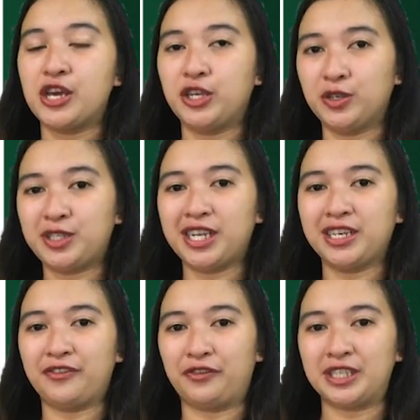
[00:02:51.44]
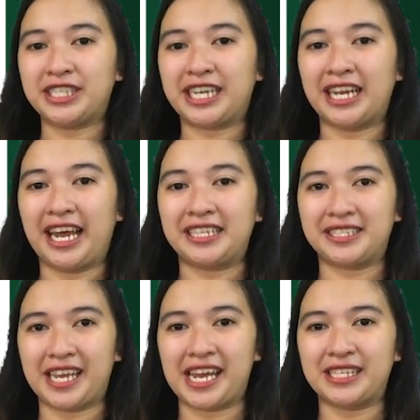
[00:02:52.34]
Using the vertical
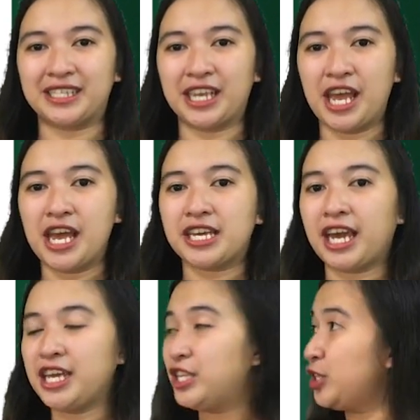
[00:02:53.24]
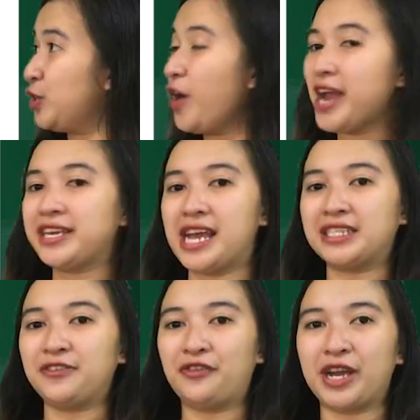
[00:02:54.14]
line test, can you
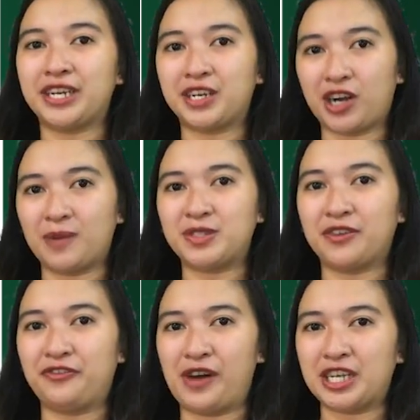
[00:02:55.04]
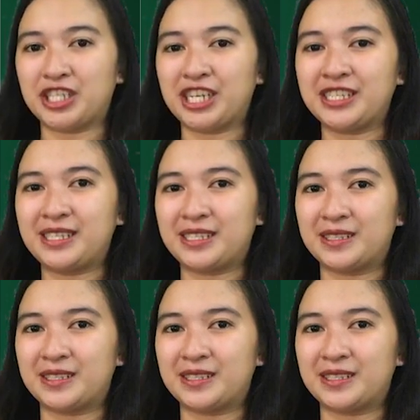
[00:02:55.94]
identify the graphs of functions?